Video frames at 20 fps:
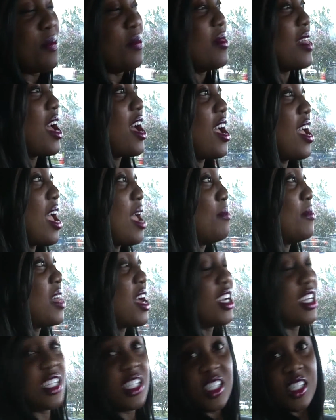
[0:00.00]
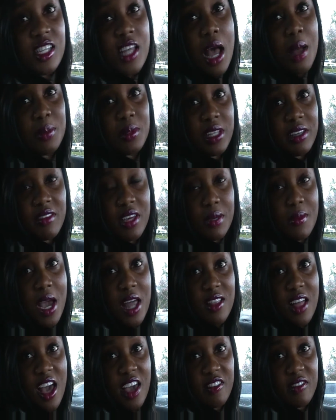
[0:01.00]
not gonna stop living
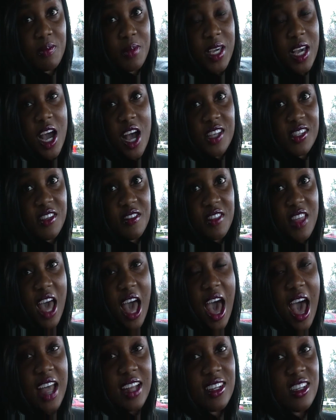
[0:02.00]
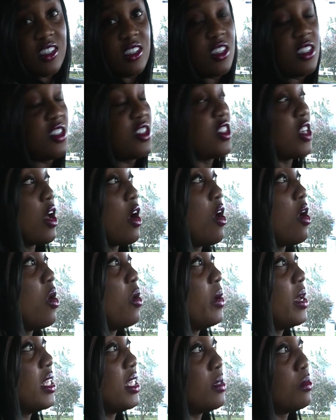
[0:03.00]
my life because of that.
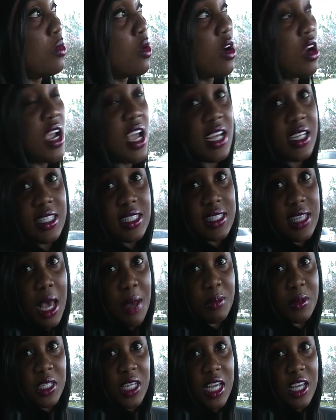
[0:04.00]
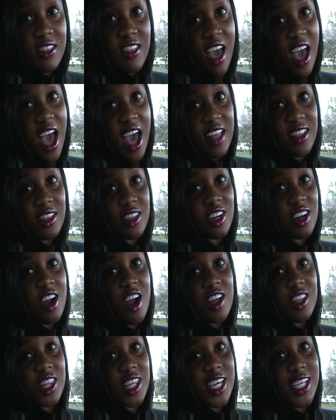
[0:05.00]
So it's more accepting that there
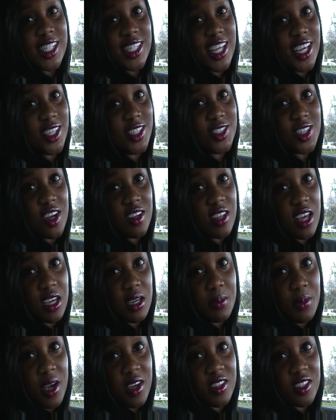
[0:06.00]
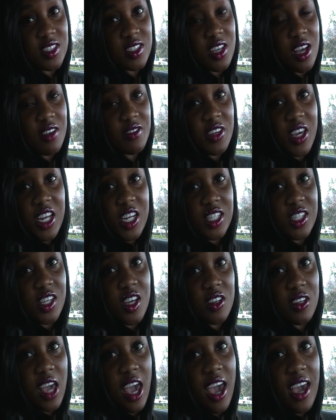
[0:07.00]
are things that you don't like about yourself, and it's
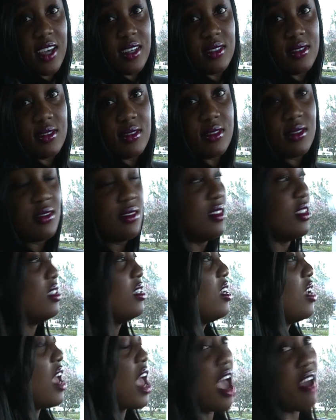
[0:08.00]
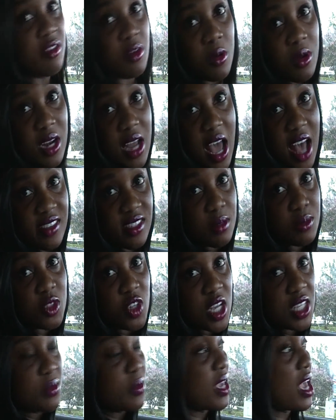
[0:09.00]
okay. Everyone has them,
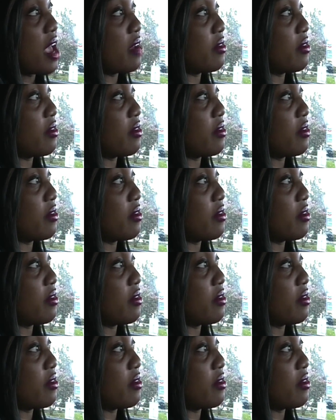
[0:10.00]
trust me,